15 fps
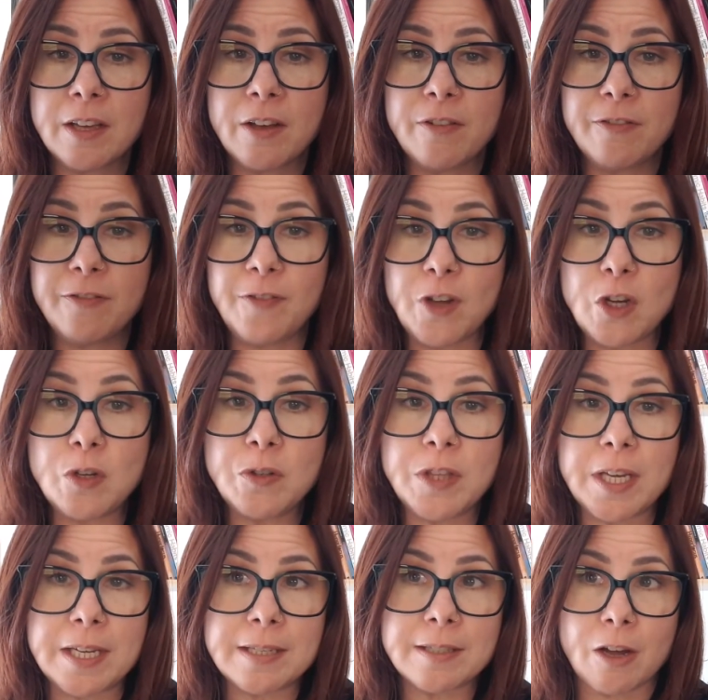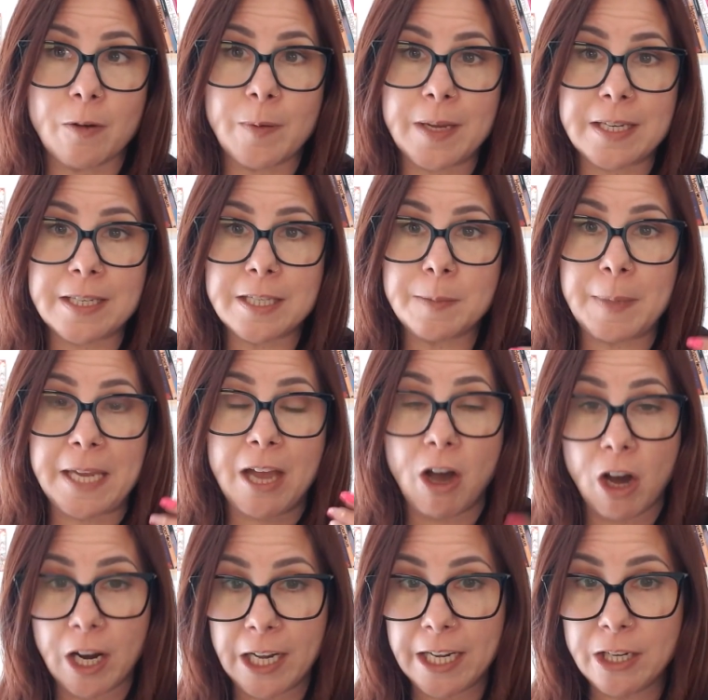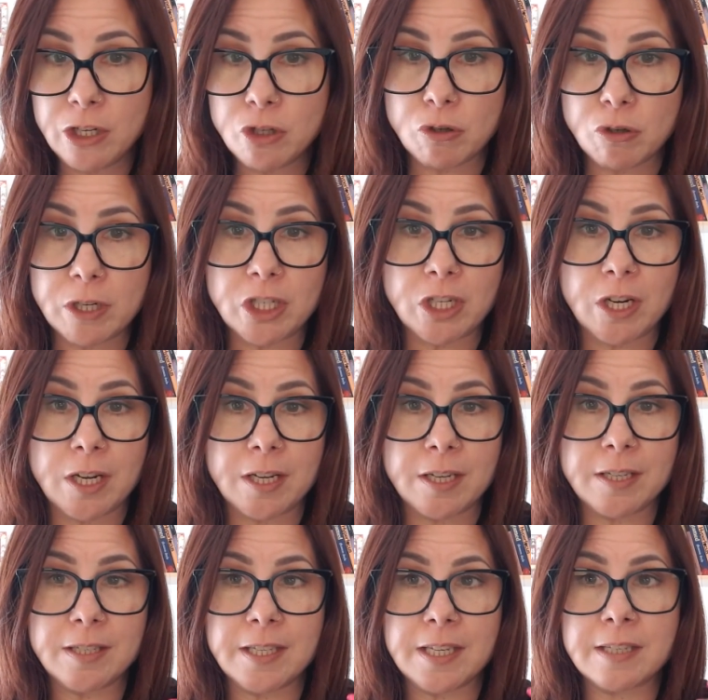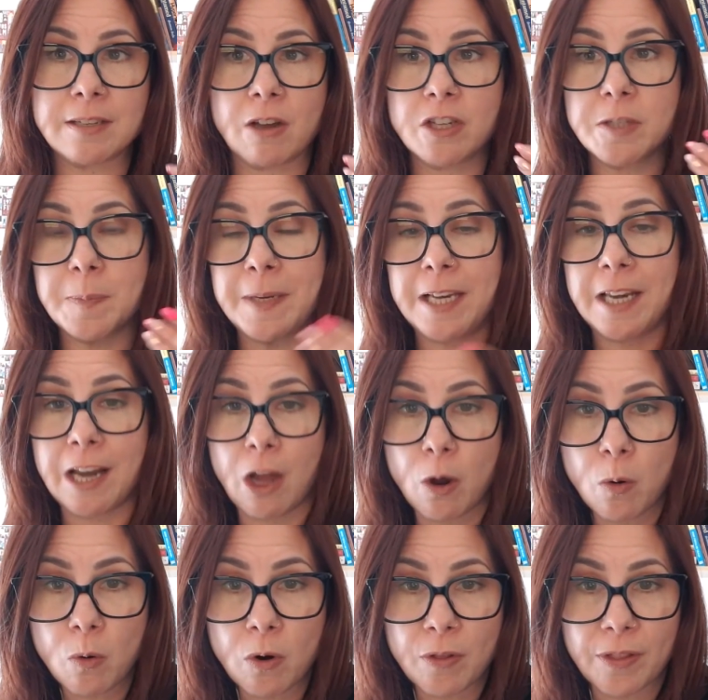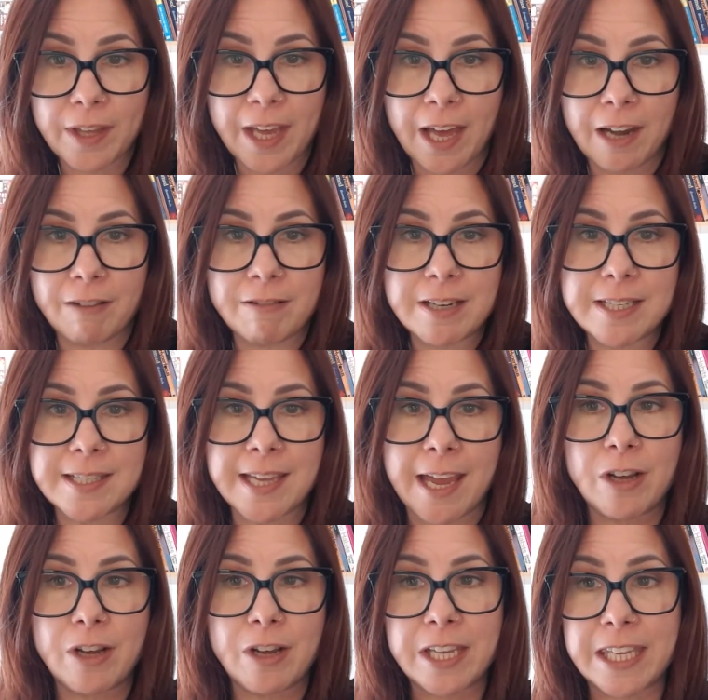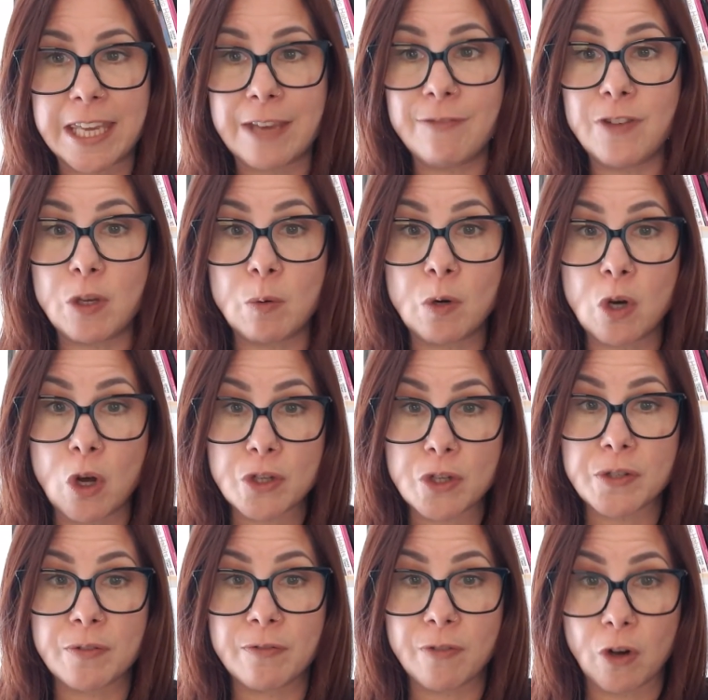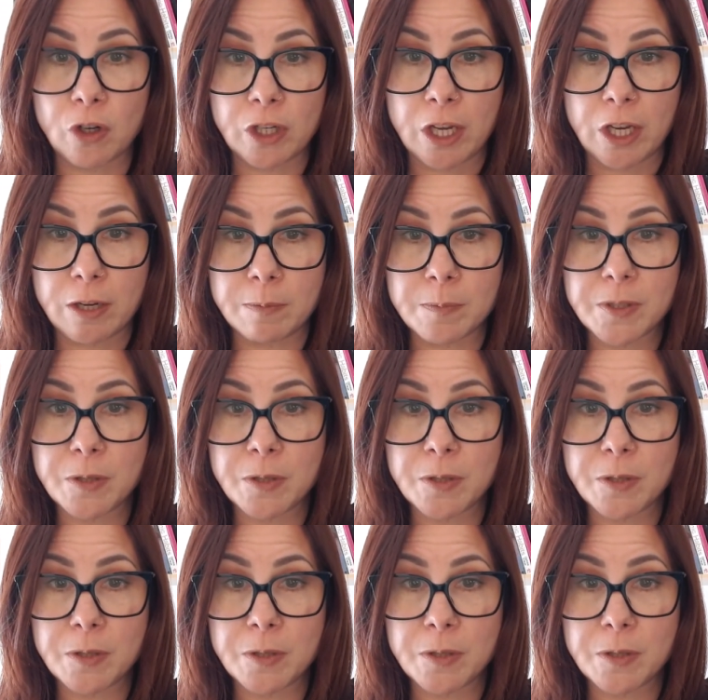food that is going to be highly nutritious, is going to be lower on the calorie scale and give you lots of volume.